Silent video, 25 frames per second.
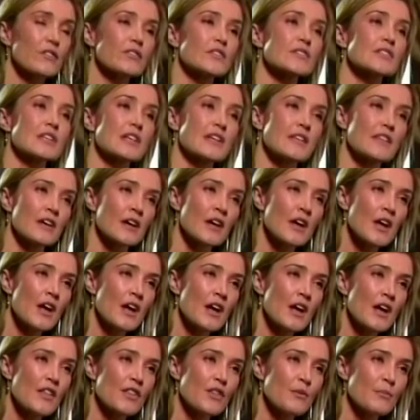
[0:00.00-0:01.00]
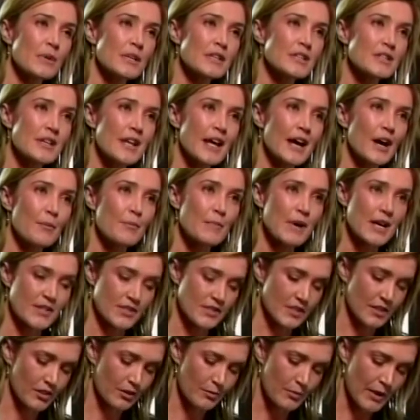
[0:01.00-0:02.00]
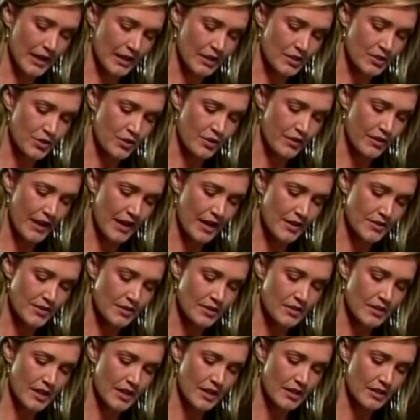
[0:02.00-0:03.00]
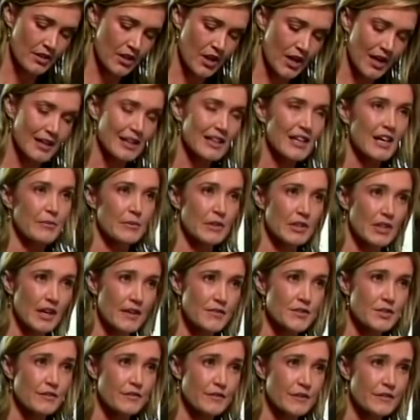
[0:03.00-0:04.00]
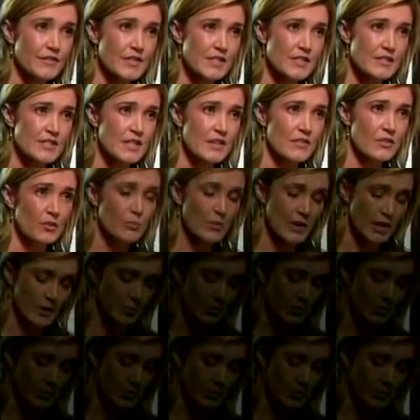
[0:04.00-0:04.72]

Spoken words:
Obviously, the Mindanao massacre back in 2009 claimed the lives of 57